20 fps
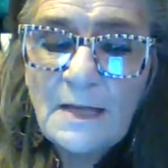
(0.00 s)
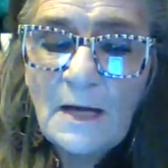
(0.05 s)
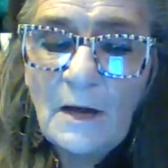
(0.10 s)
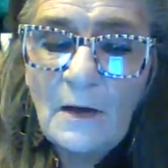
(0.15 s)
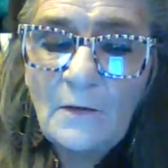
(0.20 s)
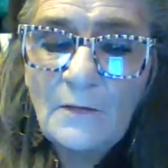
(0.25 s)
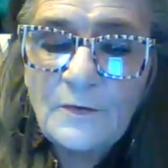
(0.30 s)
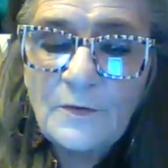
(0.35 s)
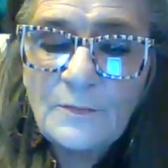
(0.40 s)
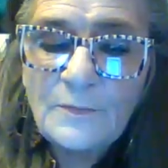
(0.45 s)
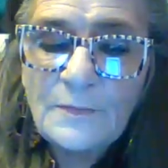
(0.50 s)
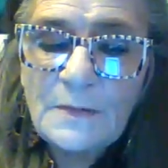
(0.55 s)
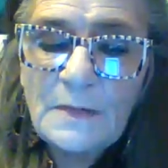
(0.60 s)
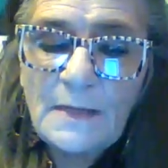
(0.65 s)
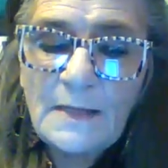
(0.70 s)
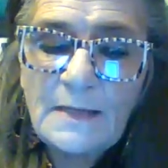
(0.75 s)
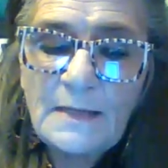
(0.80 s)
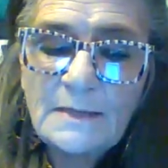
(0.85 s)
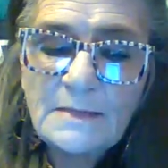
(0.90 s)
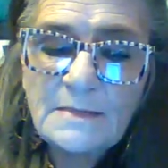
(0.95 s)
All their
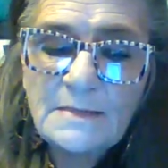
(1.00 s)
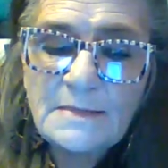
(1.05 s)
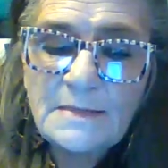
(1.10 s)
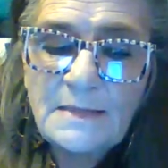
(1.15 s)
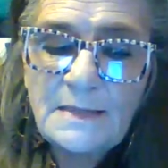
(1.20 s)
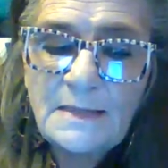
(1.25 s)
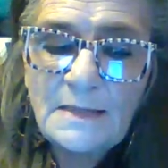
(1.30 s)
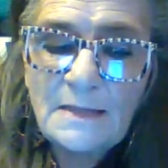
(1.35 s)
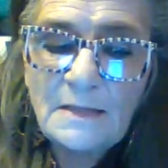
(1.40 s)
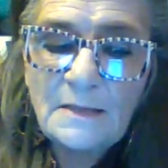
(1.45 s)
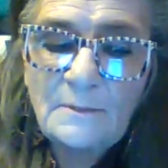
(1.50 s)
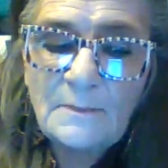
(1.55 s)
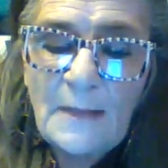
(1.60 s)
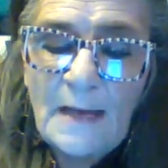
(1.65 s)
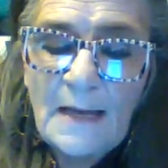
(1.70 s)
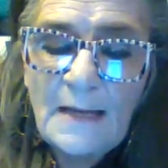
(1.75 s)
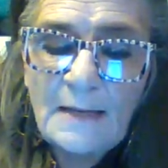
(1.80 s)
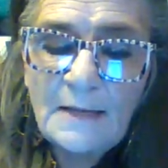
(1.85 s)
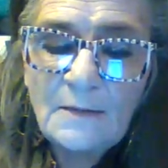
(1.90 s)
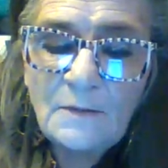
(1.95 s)
plans neatly
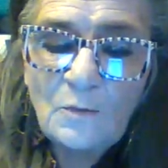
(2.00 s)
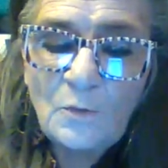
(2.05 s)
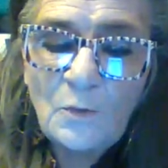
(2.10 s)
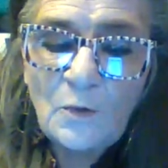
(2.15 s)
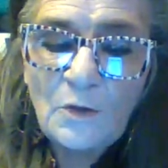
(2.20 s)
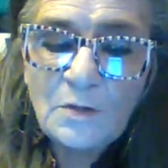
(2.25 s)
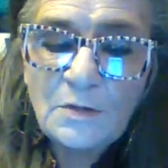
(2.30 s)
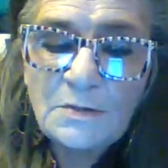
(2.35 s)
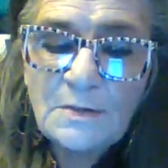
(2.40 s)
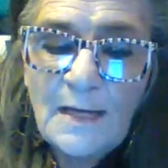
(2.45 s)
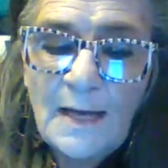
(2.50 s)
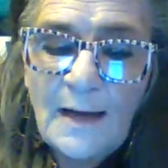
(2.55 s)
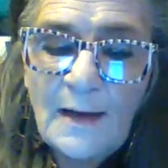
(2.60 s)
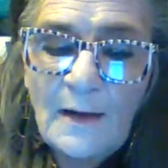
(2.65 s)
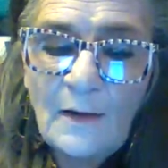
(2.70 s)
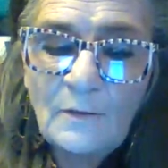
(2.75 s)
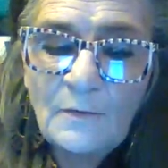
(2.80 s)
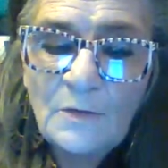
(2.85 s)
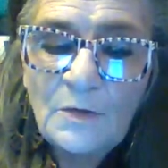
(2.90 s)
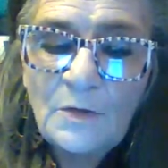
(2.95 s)
made and worked
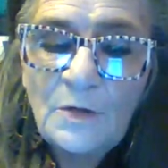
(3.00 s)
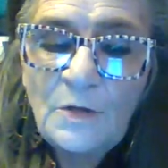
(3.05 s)
out.